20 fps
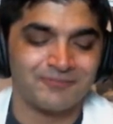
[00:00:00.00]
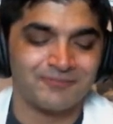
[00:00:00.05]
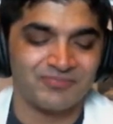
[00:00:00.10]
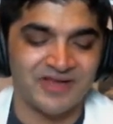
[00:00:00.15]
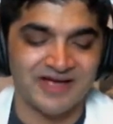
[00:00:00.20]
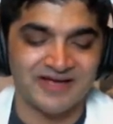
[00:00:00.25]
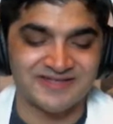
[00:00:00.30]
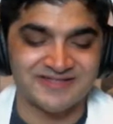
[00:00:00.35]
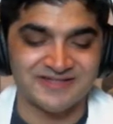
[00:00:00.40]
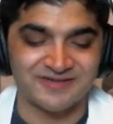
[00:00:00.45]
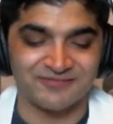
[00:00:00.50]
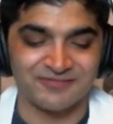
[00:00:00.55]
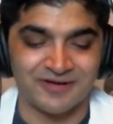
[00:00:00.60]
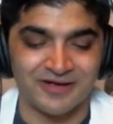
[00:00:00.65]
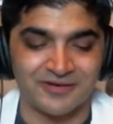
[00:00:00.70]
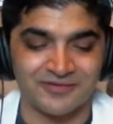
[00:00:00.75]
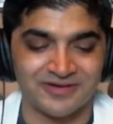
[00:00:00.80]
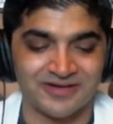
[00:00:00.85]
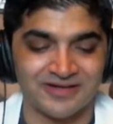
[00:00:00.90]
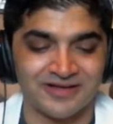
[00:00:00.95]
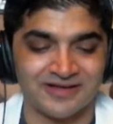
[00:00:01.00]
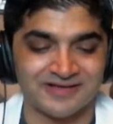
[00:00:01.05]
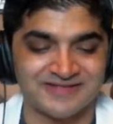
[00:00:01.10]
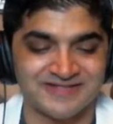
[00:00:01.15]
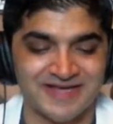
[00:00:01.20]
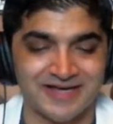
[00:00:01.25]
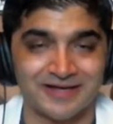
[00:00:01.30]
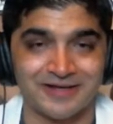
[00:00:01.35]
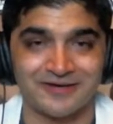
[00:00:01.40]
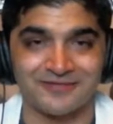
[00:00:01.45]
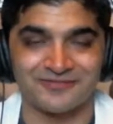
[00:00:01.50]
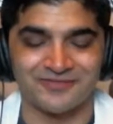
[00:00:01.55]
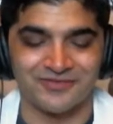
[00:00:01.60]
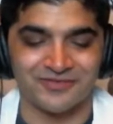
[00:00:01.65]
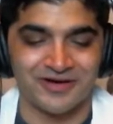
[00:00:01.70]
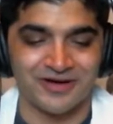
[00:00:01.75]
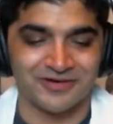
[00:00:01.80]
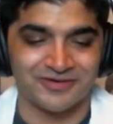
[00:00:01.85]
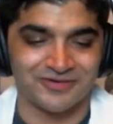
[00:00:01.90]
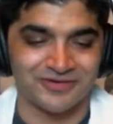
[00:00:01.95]
As the founding executive
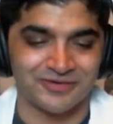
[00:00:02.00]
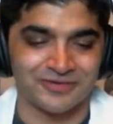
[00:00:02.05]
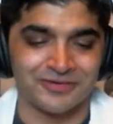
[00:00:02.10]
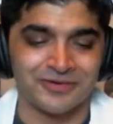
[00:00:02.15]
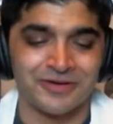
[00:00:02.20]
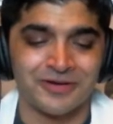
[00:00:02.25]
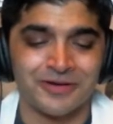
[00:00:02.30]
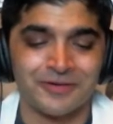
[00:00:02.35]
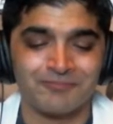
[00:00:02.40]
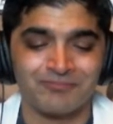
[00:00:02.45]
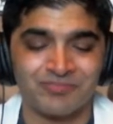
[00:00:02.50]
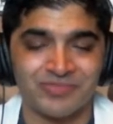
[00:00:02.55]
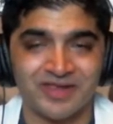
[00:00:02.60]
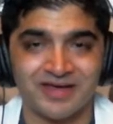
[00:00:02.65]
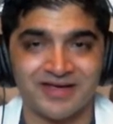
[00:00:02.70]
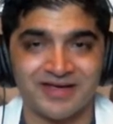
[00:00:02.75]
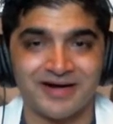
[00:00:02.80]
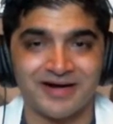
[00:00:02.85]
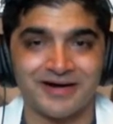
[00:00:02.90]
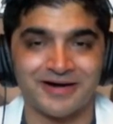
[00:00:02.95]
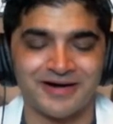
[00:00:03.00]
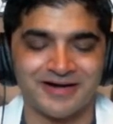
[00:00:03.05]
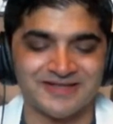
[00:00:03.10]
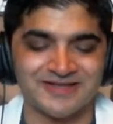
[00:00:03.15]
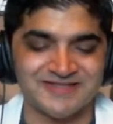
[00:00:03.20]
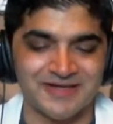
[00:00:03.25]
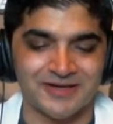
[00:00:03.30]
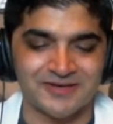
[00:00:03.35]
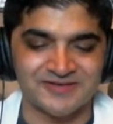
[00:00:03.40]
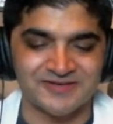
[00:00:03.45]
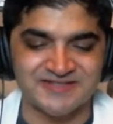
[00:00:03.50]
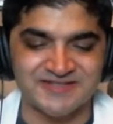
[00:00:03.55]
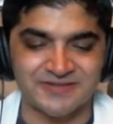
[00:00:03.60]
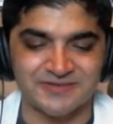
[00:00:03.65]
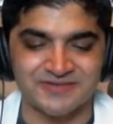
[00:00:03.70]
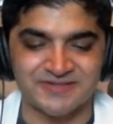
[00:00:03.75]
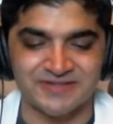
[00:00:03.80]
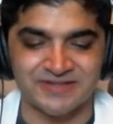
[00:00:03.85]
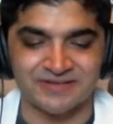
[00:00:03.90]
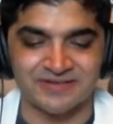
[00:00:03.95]
director, Kerr has
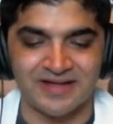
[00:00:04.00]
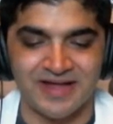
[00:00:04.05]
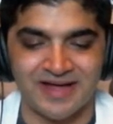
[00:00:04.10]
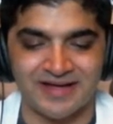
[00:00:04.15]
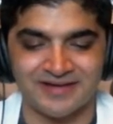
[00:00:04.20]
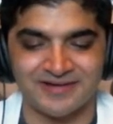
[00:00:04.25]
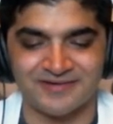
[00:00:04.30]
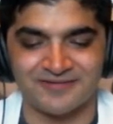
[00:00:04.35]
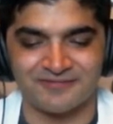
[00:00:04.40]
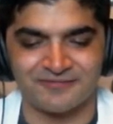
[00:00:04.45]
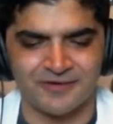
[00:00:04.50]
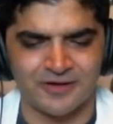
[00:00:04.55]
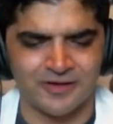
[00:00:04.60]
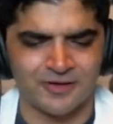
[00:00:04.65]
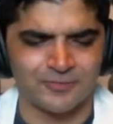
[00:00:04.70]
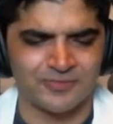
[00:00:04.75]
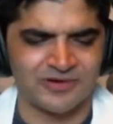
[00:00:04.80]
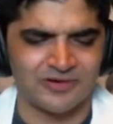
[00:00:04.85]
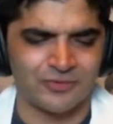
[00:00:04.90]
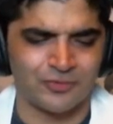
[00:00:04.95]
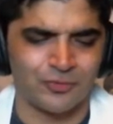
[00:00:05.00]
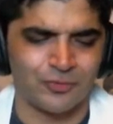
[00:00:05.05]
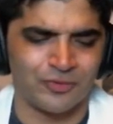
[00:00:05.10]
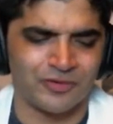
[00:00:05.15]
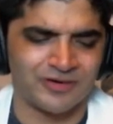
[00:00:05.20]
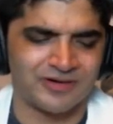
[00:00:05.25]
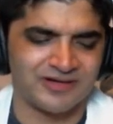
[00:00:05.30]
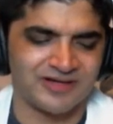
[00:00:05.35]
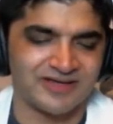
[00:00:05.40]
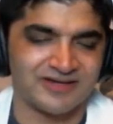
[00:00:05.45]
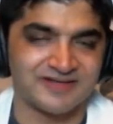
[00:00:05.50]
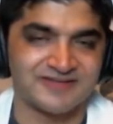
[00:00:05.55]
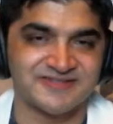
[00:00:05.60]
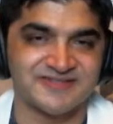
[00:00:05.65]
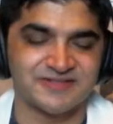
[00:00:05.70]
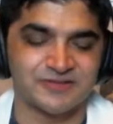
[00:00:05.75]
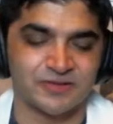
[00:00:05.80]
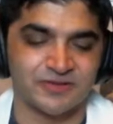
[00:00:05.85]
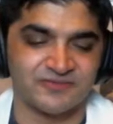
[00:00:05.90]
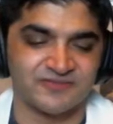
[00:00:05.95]
also led, developed, and coordinated
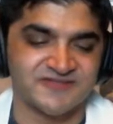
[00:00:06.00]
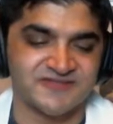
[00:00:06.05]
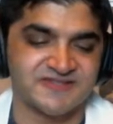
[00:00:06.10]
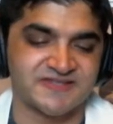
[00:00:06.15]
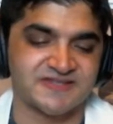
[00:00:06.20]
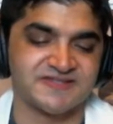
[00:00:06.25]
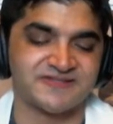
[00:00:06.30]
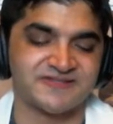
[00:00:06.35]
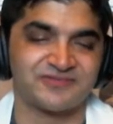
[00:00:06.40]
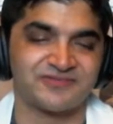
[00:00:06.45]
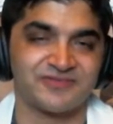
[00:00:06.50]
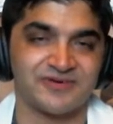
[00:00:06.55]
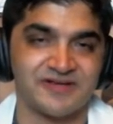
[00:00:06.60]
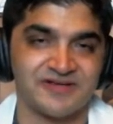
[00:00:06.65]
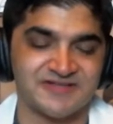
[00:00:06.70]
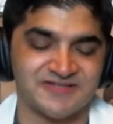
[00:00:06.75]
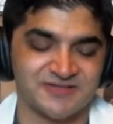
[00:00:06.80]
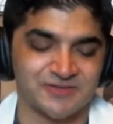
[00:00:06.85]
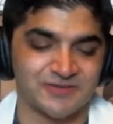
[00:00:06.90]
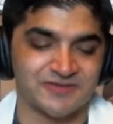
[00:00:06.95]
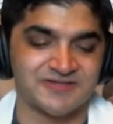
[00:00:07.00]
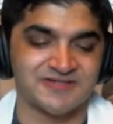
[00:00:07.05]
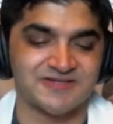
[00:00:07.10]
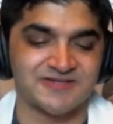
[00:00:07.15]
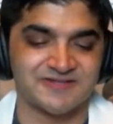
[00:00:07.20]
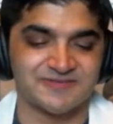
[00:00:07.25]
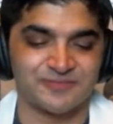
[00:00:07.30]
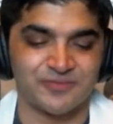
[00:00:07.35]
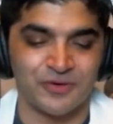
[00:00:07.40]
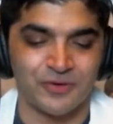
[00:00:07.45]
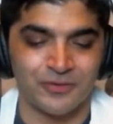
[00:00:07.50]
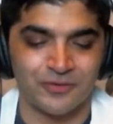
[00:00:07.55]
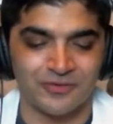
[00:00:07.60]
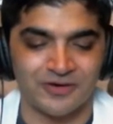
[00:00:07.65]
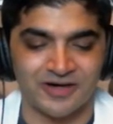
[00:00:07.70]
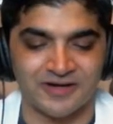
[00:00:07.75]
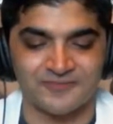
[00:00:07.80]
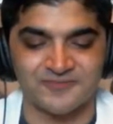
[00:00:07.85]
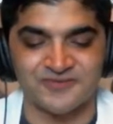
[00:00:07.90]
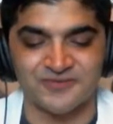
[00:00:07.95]
services, resources,
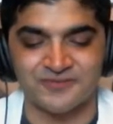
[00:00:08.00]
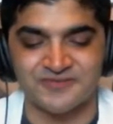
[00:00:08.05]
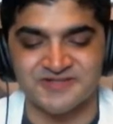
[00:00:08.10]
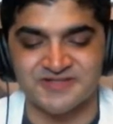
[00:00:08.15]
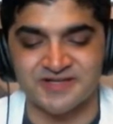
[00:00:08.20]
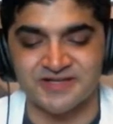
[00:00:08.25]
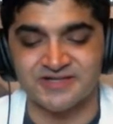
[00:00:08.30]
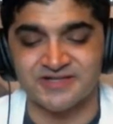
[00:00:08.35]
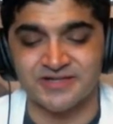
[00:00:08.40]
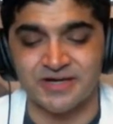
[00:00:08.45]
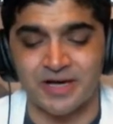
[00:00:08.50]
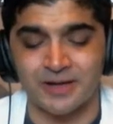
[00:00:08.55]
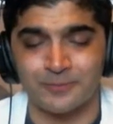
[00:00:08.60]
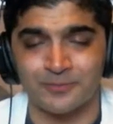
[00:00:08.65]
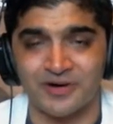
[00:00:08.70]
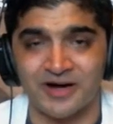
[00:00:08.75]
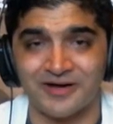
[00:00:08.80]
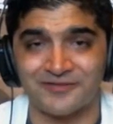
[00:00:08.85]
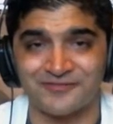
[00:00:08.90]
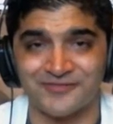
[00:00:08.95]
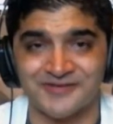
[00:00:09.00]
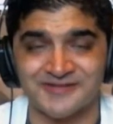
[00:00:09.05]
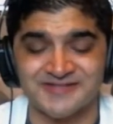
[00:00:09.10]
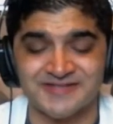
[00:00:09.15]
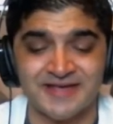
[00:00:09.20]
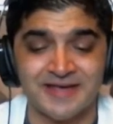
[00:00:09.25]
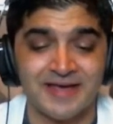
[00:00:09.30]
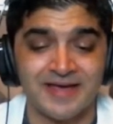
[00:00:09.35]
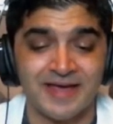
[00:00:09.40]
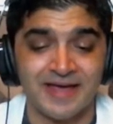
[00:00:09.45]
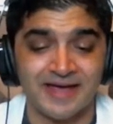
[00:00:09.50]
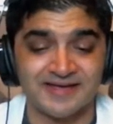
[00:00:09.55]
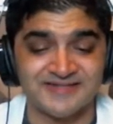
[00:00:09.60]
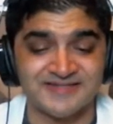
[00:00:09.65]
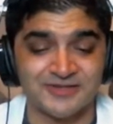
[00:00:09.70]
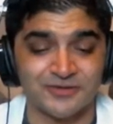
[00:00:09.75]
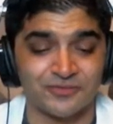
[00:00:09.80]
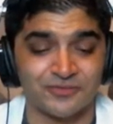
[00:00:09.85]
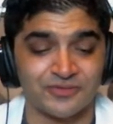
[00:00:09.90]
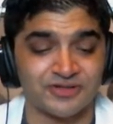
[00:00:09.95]
programs for such nonprofits
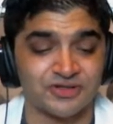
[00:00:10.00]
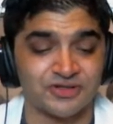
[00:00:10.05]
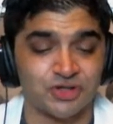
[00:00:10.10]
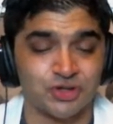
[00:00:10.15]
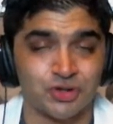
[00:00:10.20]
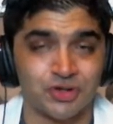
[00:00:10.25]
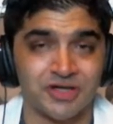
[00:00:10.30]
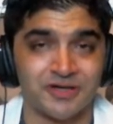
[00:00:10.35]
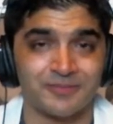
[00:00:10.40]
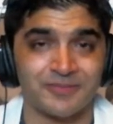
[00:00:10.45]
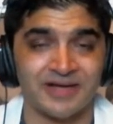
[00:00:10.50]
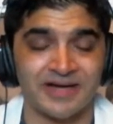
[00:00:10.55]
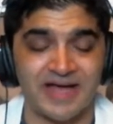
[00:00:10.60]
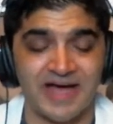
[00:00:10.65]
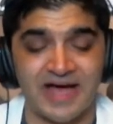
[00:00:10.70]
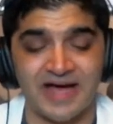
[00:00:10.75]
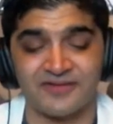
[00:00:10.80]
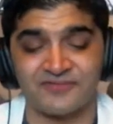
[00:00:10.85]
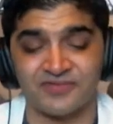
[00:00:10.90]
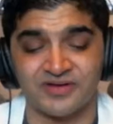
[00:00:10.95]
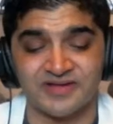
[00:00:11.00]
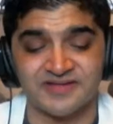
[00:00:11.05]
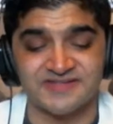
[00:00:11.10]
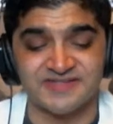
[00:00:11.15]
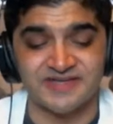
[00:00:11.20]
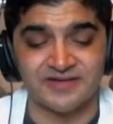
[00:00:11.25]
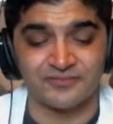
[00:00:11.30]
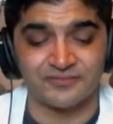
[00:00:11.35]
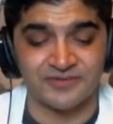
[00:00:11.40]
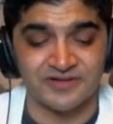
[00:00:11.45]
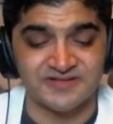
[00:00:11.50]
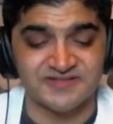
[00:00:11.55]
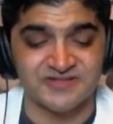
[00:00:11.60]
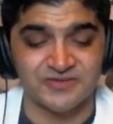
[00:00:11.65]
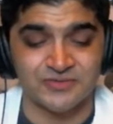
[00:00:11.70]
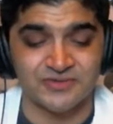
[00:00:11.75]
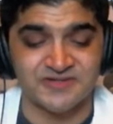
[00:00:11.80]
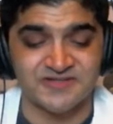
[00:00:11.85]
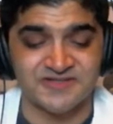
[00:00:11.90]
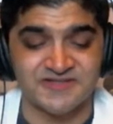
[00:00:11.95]
as Syringe Treatment Advocacy
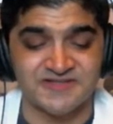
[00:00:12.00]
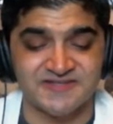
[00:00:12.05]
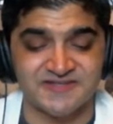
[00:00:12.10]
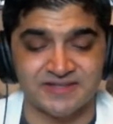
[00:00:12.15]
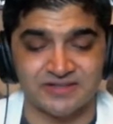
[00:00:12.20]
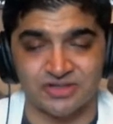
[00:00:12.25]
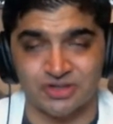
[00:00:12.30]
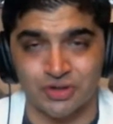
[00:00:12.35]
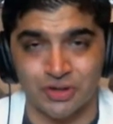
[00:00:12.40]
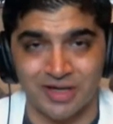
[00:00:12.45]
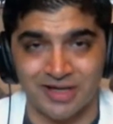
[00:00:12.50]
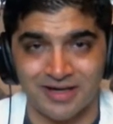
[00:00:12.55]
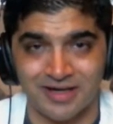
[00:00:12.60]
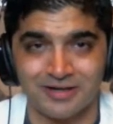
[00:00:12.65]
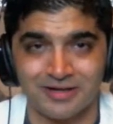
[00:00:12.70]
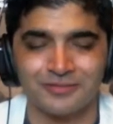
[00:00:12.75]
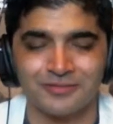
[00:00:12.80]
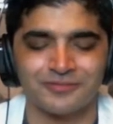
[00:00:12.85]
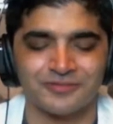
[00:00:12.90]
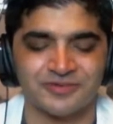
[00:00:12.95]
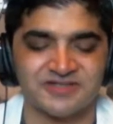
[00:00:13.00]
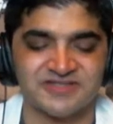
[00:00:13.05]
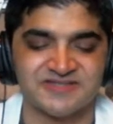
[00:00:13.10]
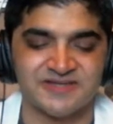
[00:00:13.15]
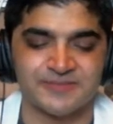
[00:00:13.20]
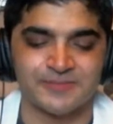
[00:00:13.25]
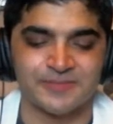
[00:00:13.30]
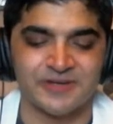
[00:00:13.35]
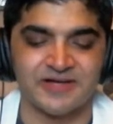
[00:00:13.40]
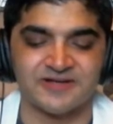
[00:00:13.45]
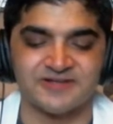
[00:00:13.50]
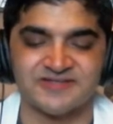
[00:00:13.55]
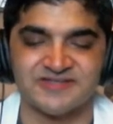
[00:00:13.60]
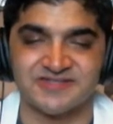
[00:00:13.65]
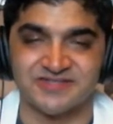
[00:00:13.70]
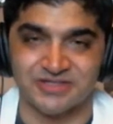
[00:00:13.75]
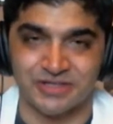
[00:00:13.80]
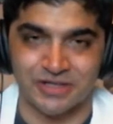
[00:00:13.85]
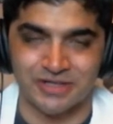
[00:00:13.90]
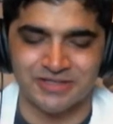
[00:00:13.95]
Resources and Training, which spells
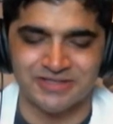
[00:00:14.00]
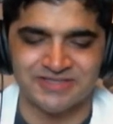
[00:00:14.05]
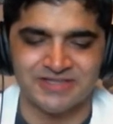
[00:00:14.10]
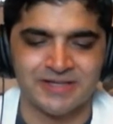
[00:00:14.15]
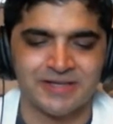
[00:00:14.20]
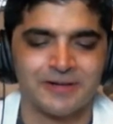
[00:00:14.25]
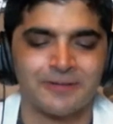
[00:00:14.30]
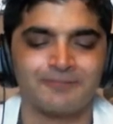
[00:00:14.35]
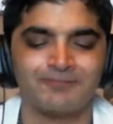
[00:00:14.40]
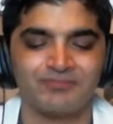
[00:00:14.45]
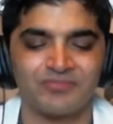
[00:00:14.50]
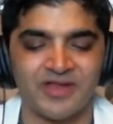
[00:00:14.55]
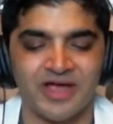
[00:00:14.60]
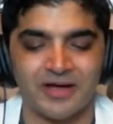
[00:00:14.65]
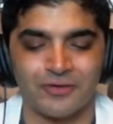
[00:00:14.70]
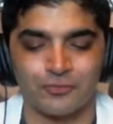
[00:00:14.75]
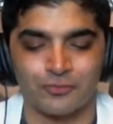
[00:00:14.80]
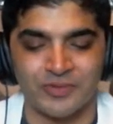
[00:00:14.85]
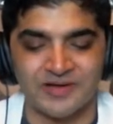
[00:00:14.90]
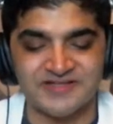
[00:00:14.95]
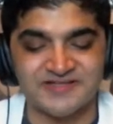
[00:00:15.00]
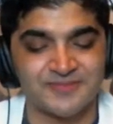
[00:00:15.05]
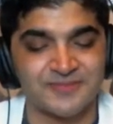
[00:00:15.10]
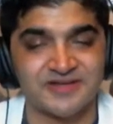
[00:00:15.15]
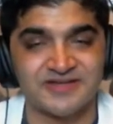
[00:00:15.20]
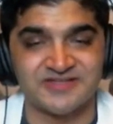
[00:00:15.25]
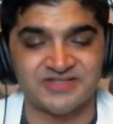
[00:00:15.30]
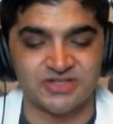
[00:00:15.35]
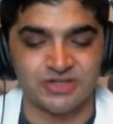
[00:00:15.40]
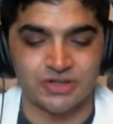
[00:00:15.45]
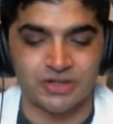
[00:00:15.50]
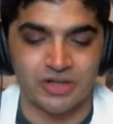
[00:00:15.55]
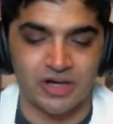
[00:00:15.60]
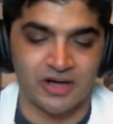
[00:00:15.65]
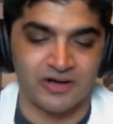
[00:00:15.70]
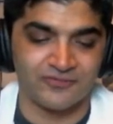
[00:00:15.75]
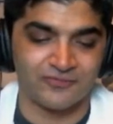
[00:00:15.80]
START, at Westminster